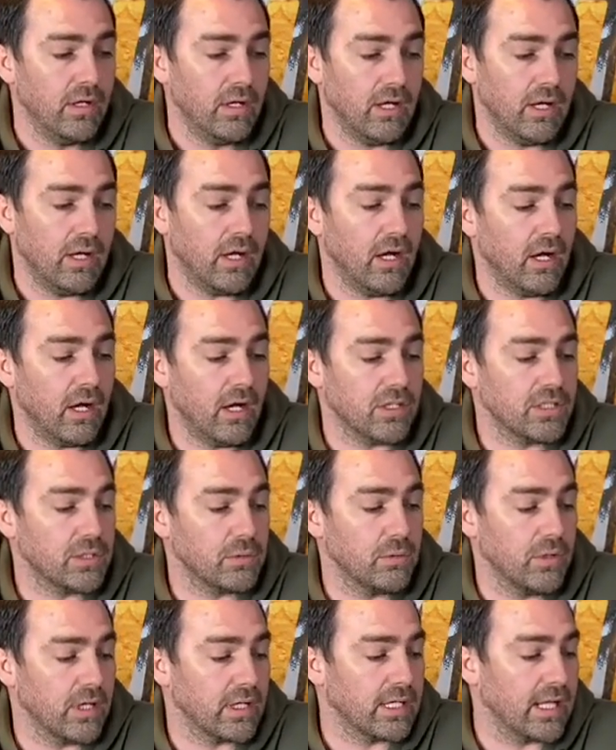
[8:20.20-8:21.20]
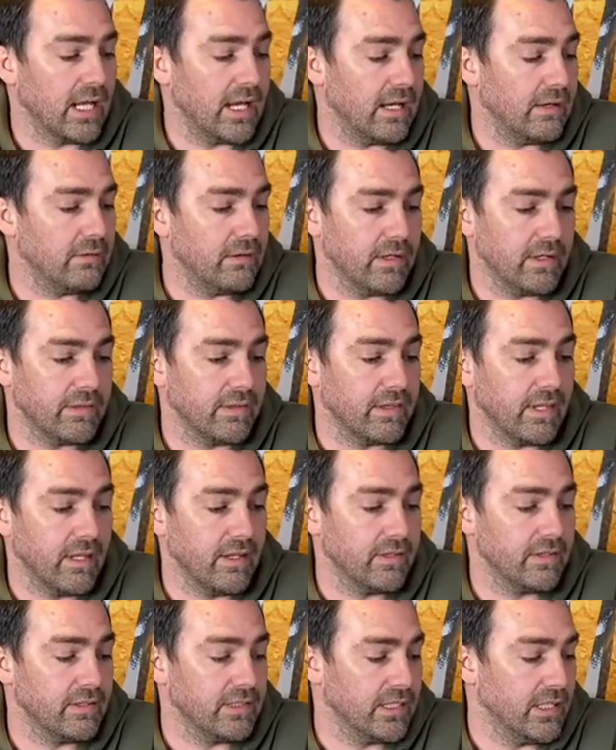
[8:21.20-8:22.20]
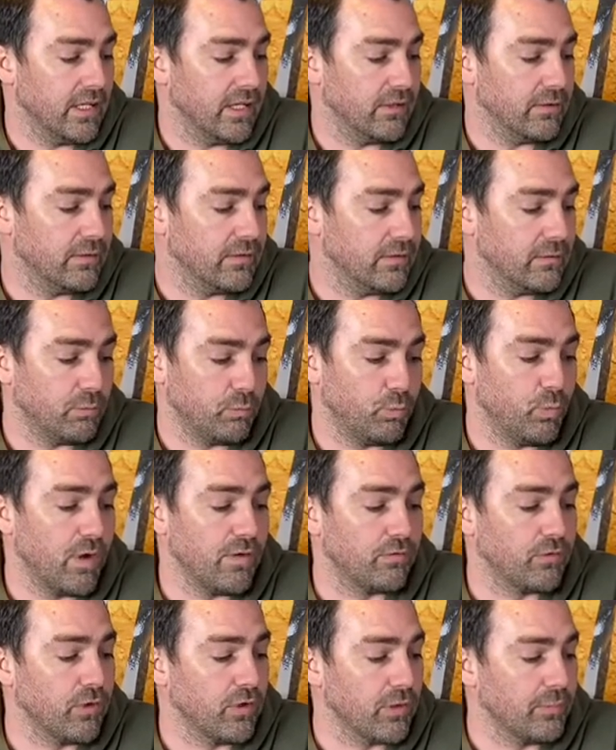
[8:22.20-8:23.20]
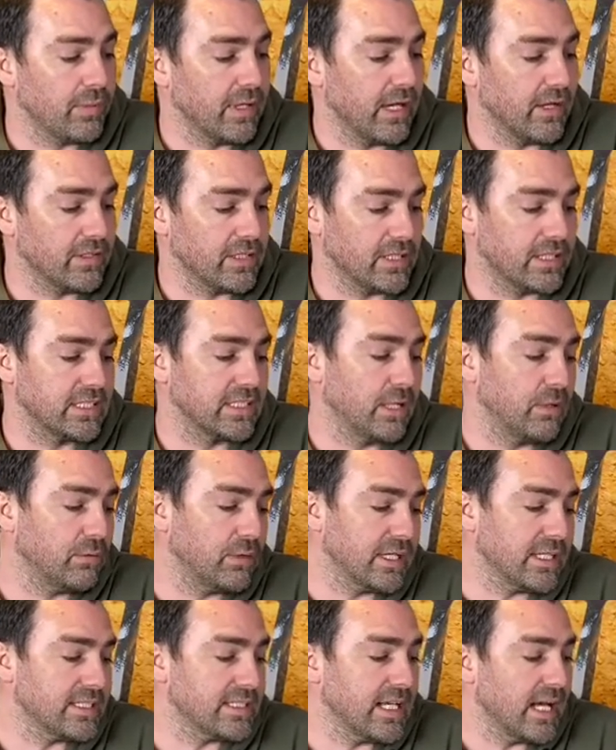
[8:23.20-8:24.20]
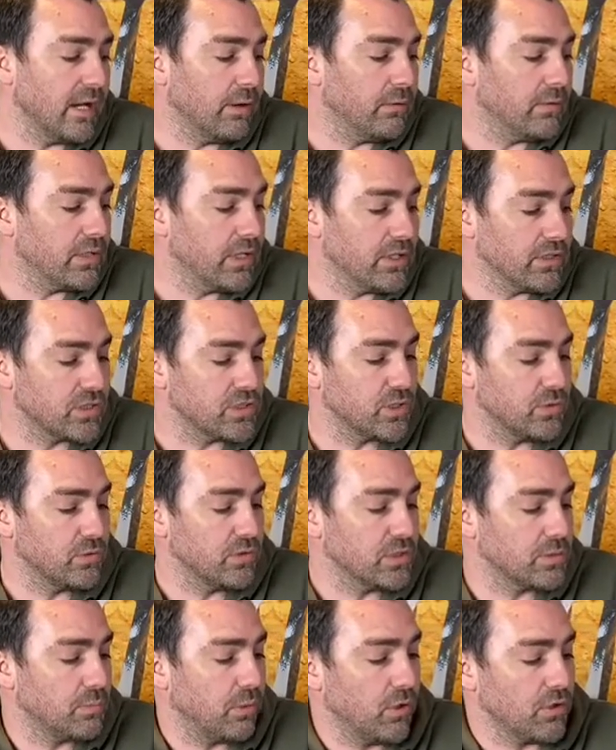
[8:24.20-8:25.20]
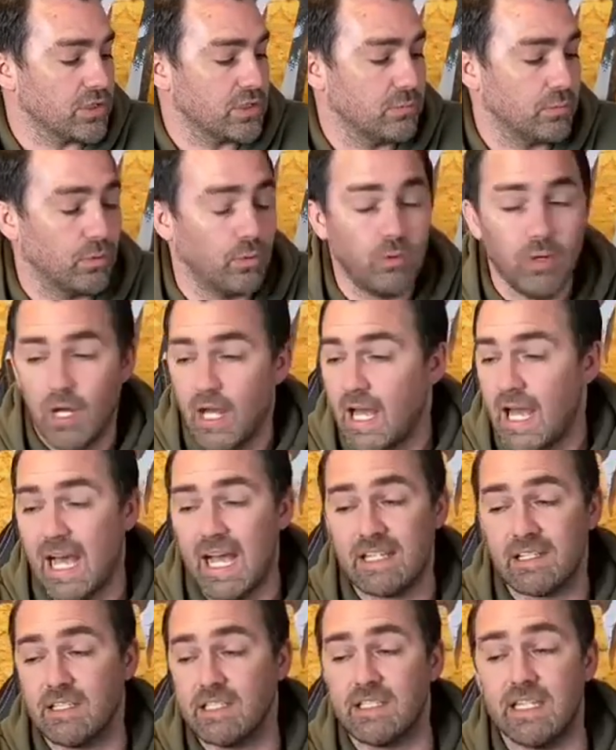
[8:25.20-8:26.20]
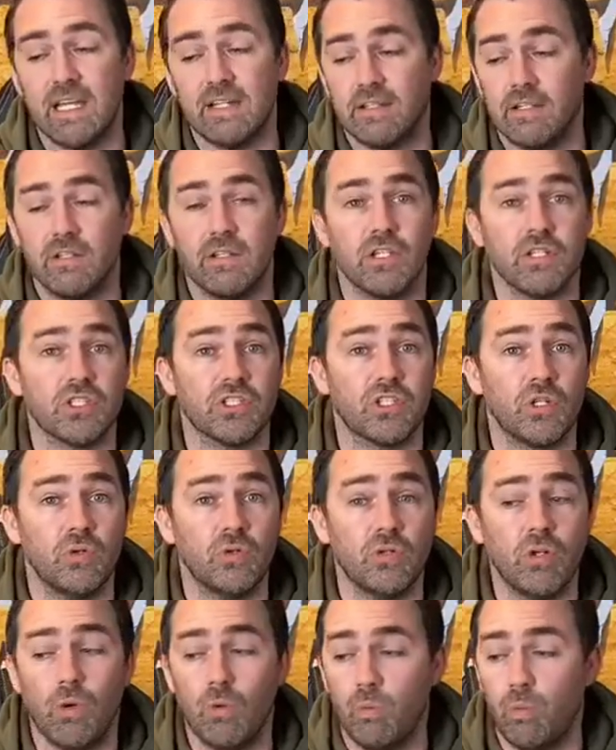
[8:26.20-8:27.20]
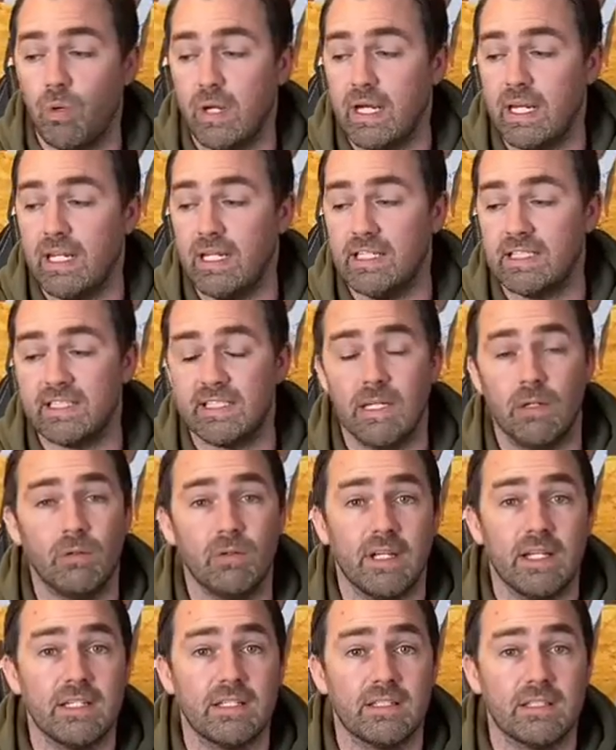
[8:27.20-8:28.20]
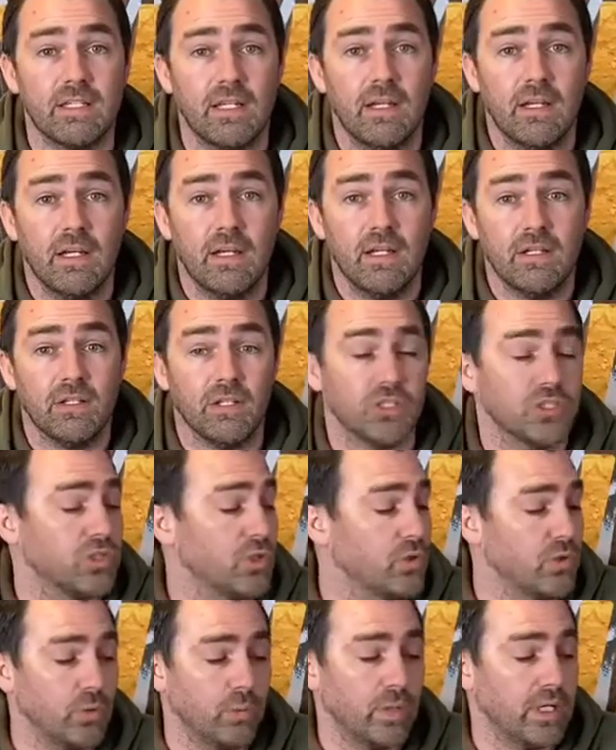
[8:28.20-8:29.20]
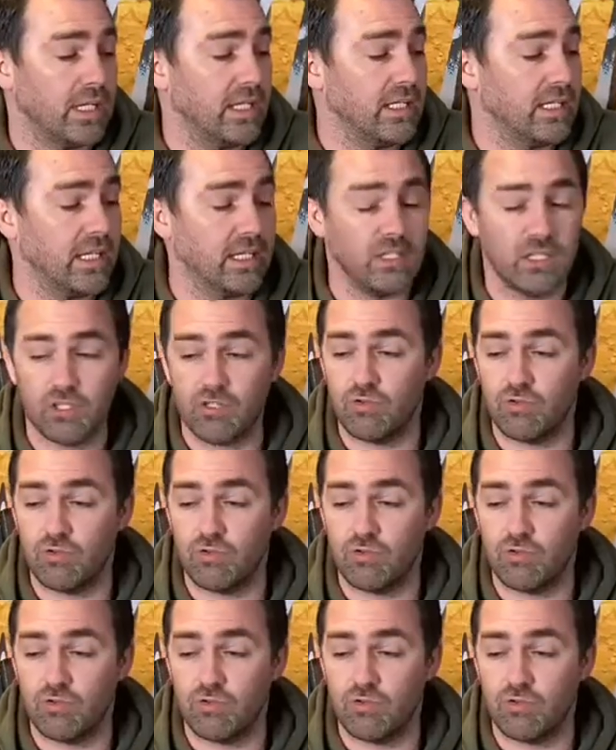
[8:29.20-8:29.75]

hard to work out that, you know, we've got to be able to sell this out as soon as possible. As I said, the sooner we sell this, the sooner we can get this